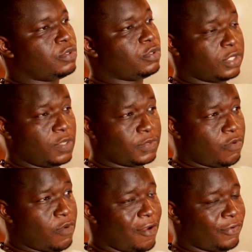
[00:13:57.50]
who
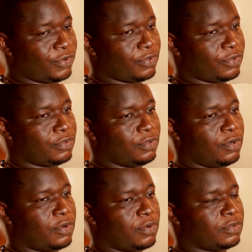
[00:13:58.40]
sleeps around.
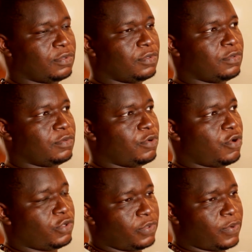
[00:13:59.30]
You know, who goes